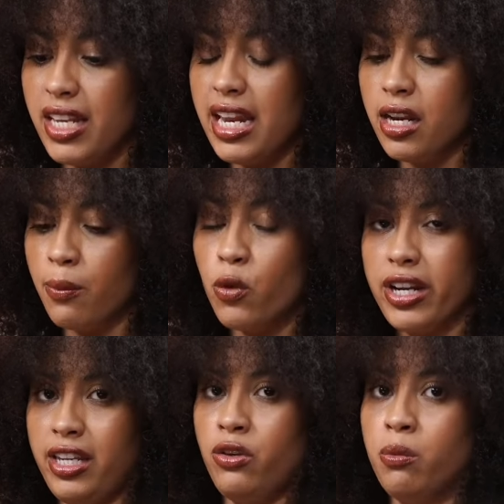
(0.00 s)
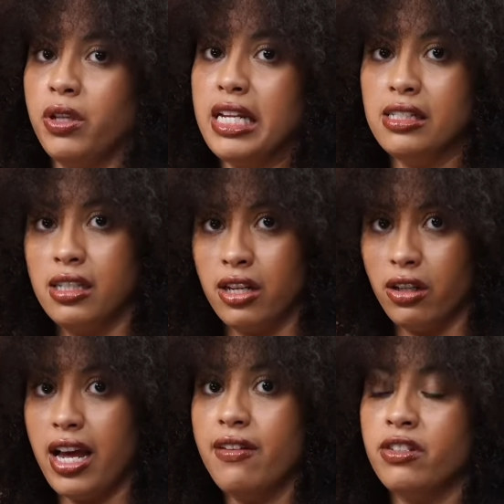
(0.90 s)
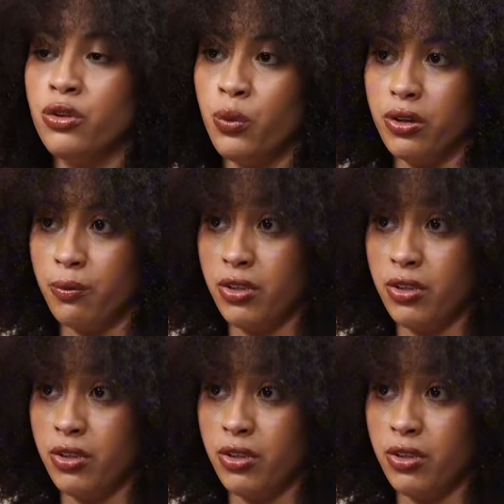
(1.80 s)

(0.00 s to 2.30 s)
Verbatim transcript: in a more healed place in their life to